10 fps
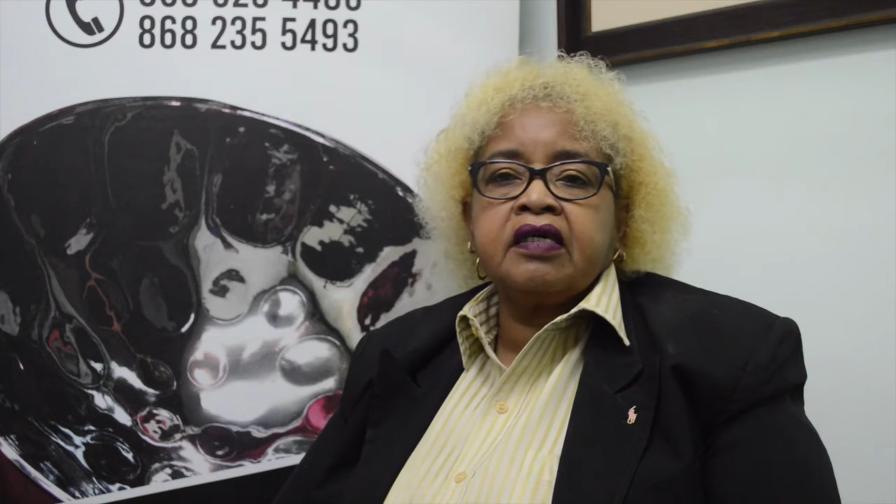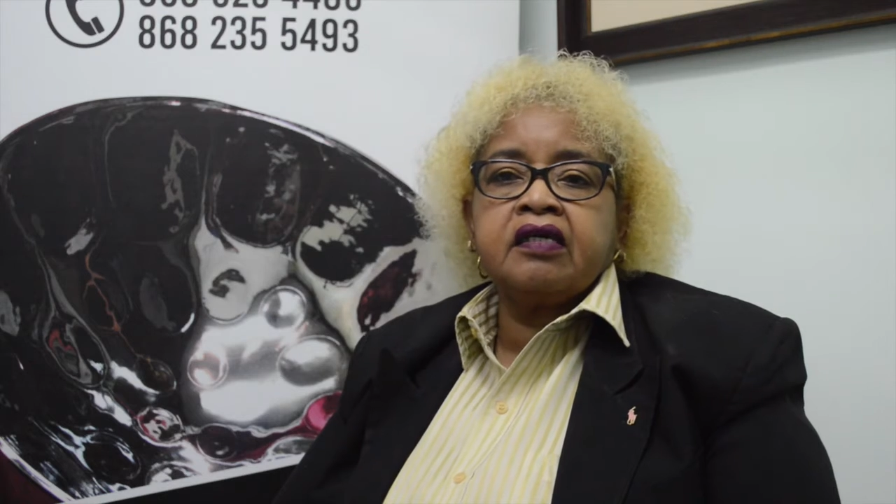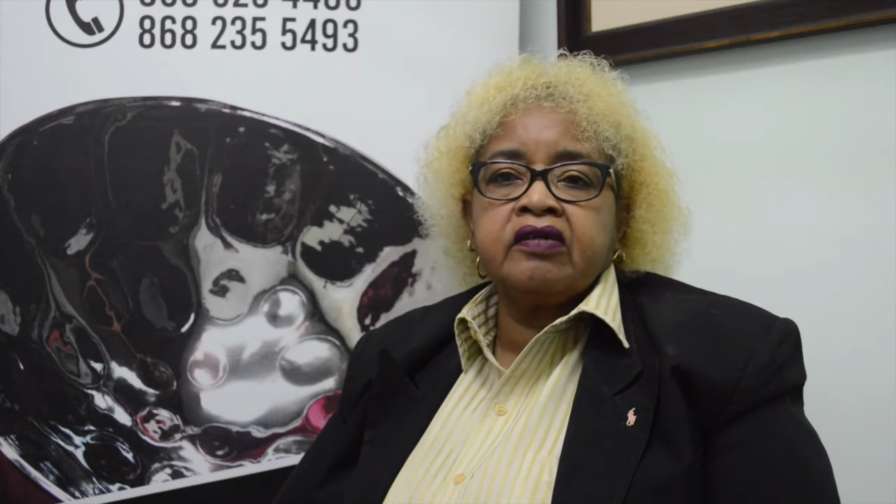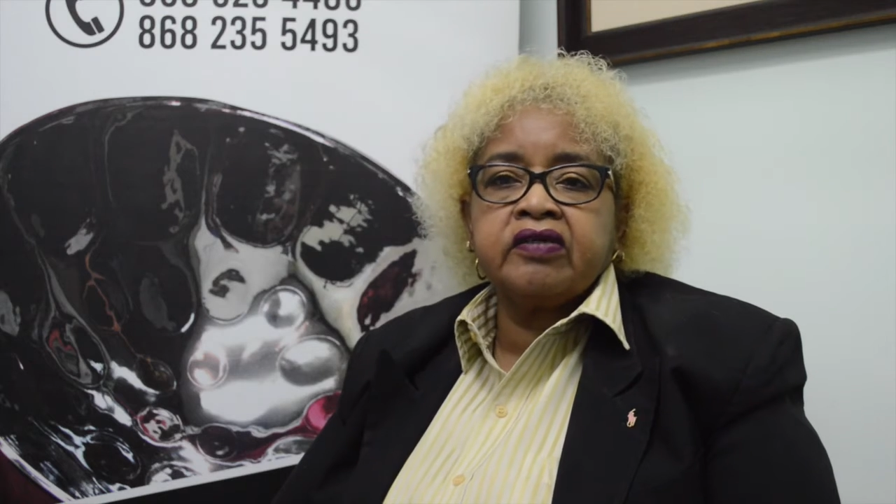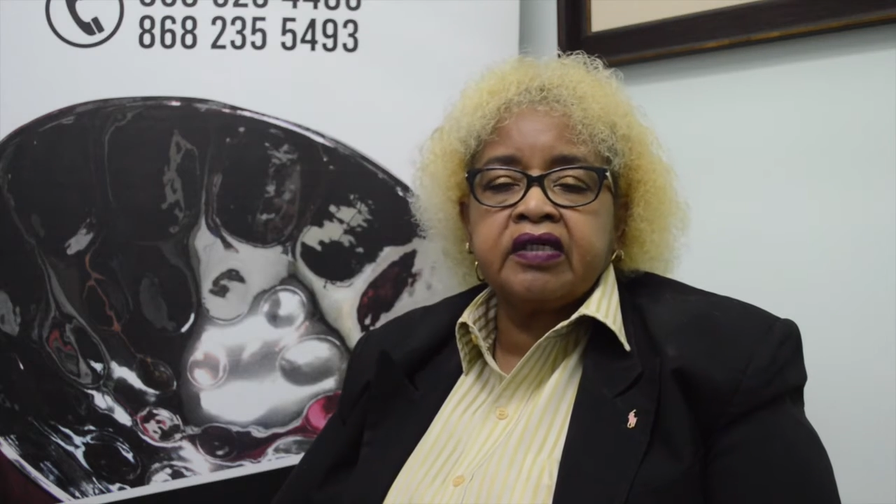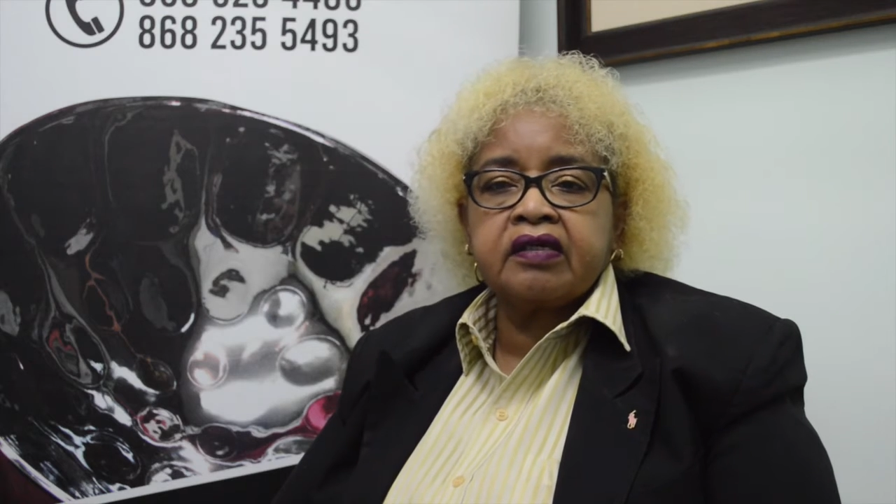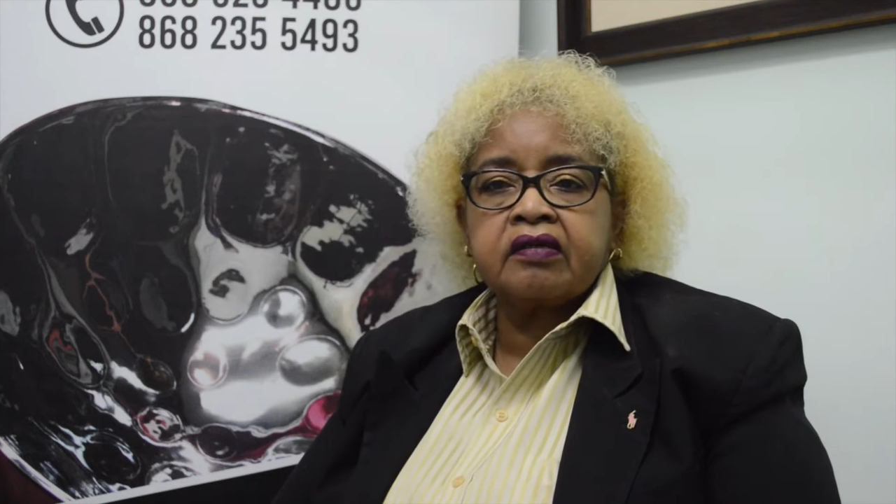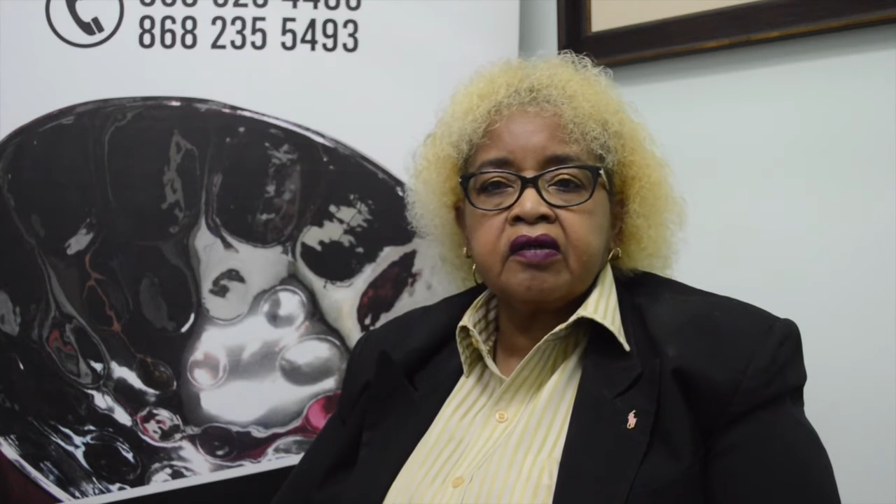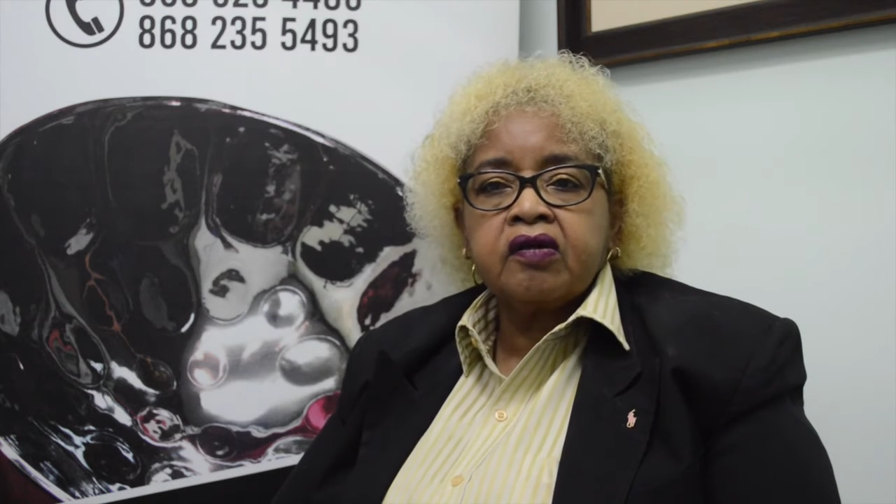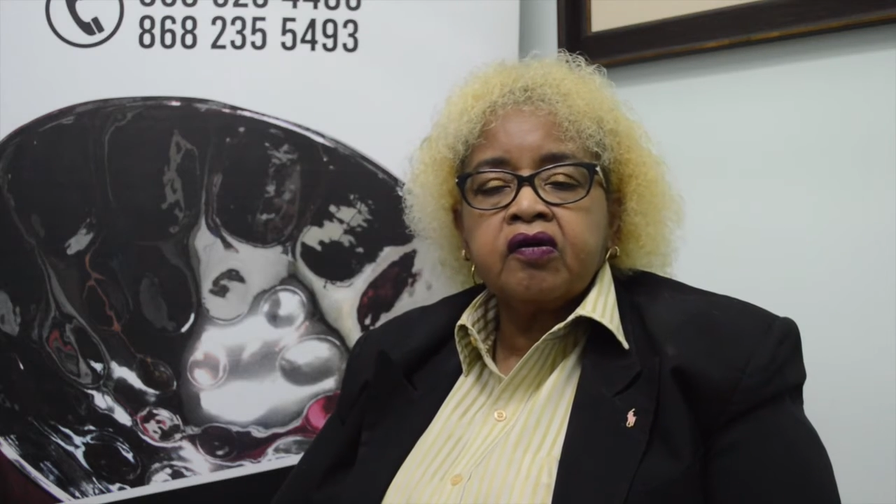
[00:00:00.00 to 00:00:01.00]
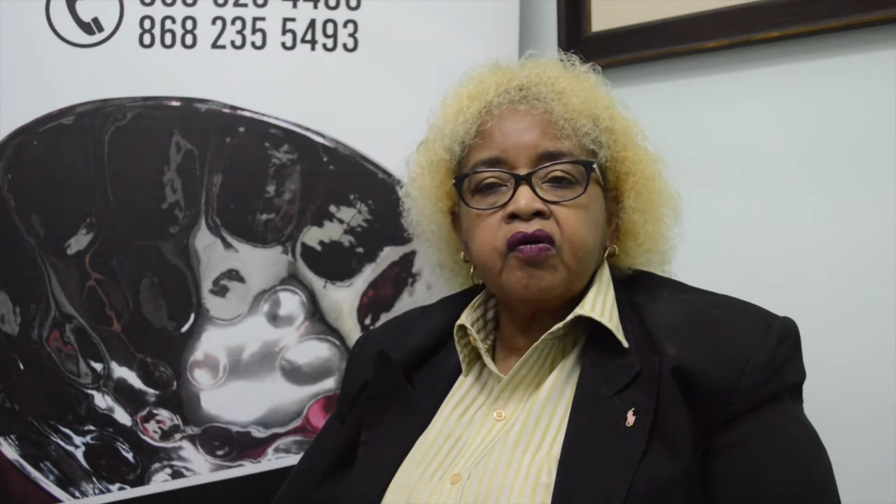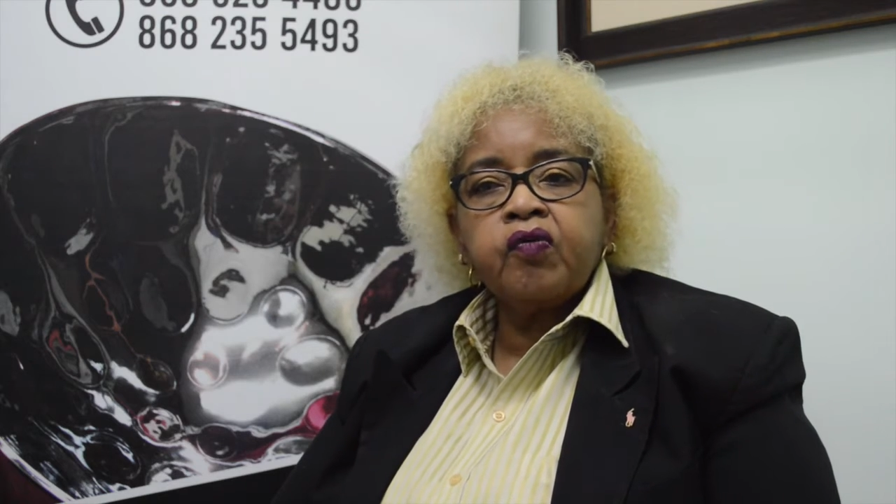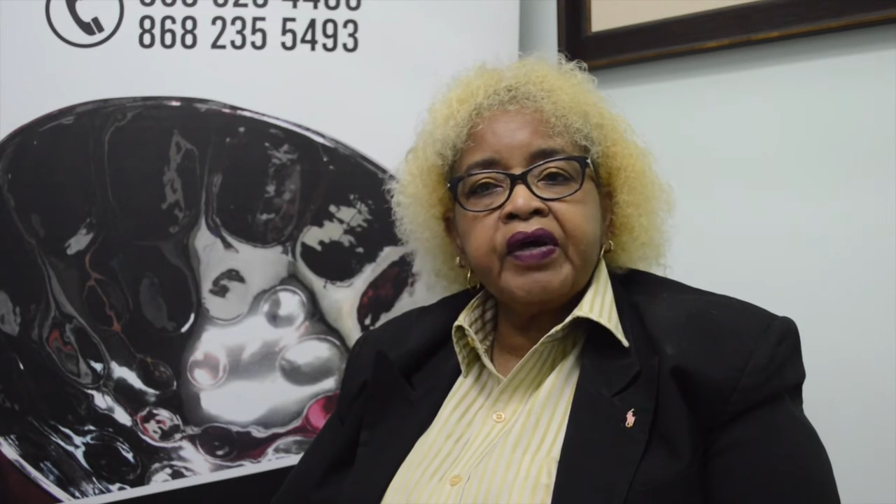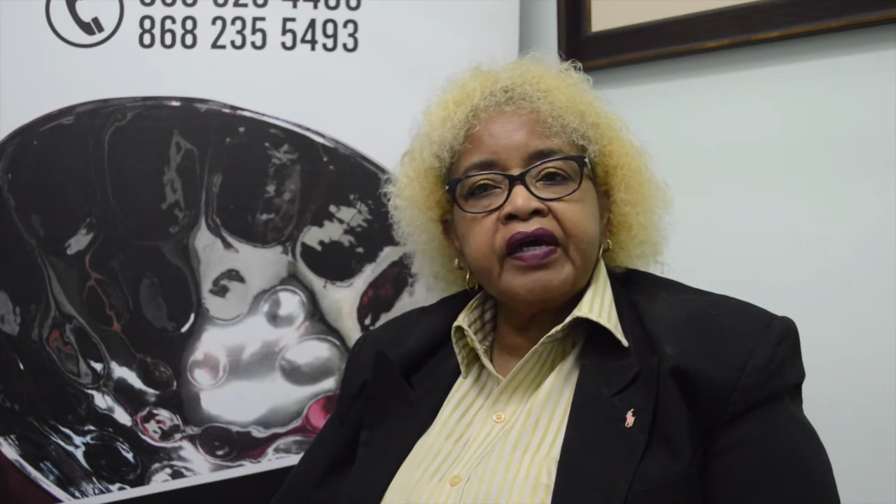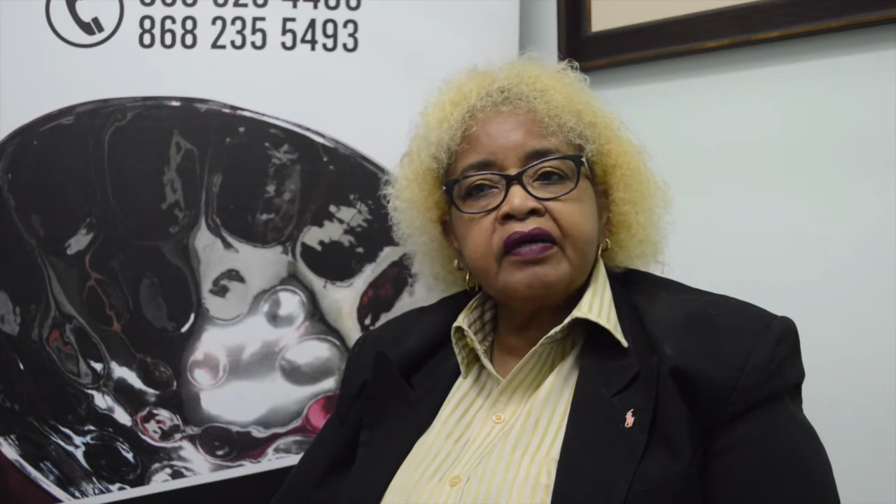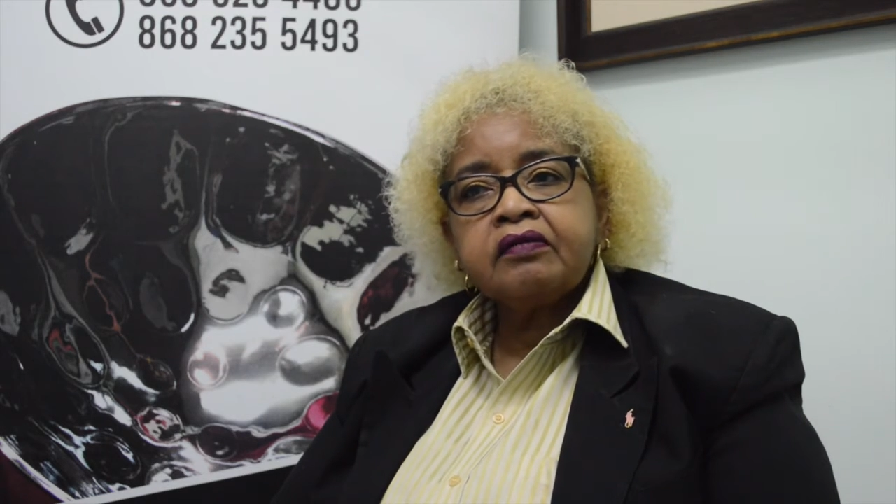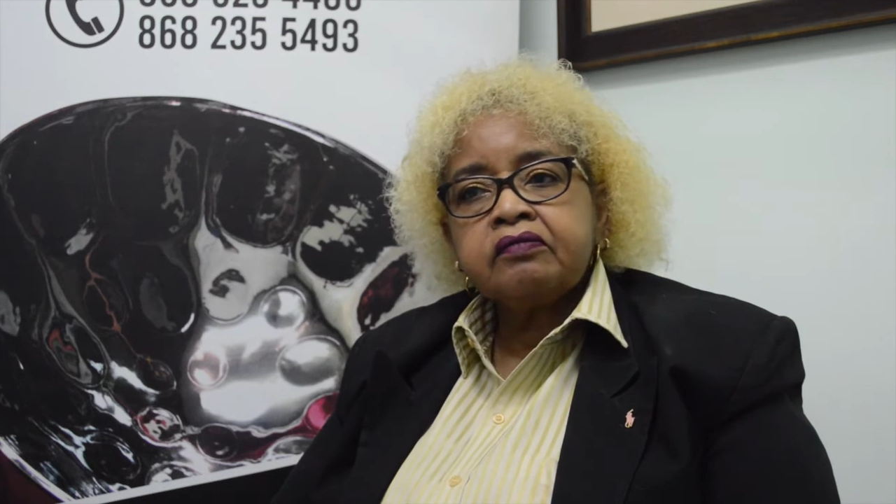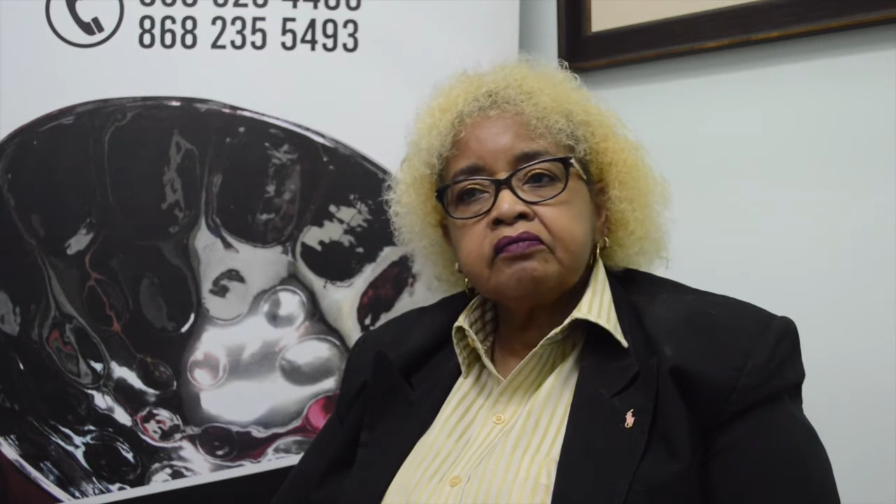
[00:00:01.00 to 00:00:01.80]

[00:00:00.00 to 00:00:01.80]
in learning, where